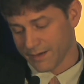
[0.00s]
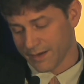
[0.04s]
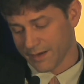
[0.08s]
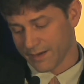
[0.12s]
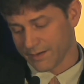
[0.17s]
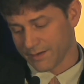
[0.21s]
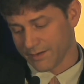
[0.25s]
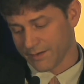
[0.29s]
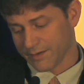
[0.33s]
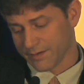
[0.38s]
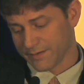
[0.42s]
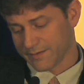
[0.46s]

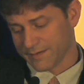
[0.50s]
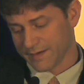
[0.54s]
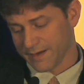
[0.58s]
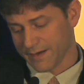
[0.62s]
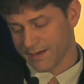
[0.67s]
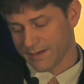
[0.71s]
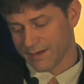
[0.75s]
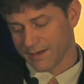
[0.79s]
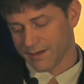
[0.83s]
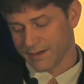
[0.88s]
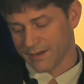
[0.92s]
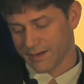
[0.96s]
And you can
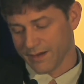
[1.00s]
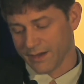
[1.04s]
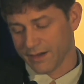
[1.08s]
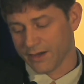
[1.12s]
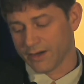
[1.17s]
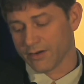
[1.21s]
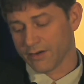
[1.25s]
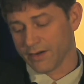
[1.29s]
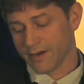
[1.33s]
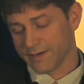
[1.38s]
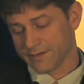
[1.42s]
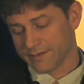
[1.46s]
see the
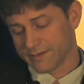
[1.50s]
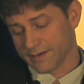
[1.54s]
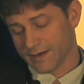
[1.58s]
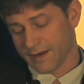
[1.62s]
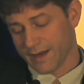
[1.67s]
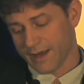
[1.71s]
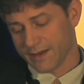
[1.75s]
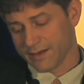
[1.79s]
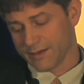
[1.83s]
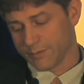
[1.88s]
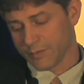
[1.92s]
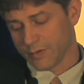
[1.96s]
increase,
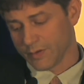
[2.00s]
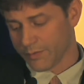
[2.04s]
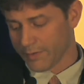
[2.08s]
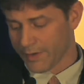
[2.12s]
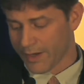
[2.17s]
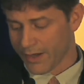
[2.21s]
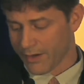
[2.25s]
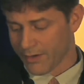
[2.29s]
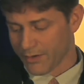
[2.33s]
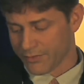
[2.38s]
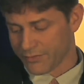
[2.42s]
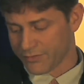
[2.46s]
again, the blue
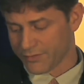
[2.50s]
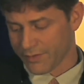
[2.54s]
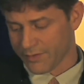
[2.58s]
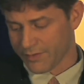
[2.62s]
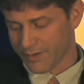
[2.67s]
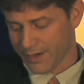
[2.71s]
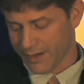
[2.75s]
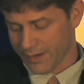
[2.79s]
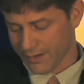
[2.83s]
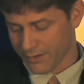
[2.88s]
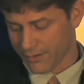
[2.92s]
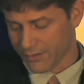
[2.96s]
arrows show
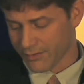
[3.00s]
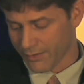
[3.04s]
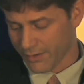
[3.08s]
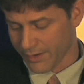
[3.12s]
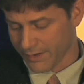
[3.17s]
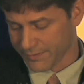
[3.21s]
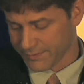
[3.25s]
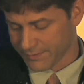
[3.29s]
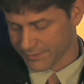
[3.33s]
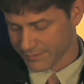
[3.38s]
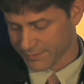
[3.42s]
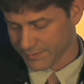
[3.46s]
the
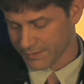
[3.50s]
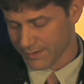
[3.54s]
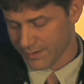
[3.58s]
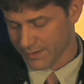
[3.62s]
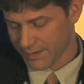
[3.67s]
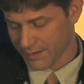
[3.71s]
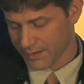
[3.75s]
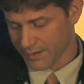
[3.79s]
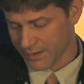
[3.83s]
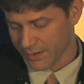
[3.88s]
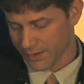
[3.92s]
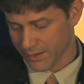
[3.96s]
increase
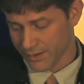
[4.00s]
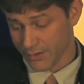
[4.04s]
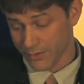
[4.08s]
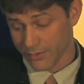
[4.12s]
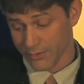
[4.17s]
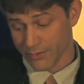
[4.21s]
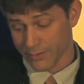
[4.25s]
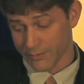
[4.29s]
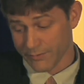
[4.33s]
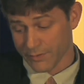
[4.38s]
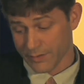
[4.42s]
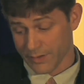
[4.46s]

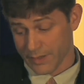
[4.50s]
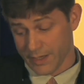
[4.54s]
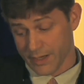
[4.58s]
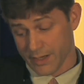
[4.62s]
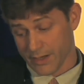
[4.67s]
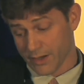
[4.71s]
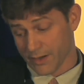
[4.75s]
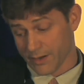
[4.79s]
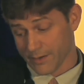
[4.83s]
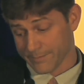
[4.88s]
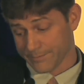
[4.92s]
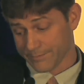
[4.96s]
year over
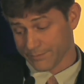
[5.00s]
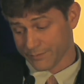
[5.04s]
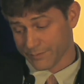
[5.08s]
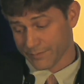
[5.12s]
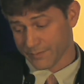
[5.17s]
year.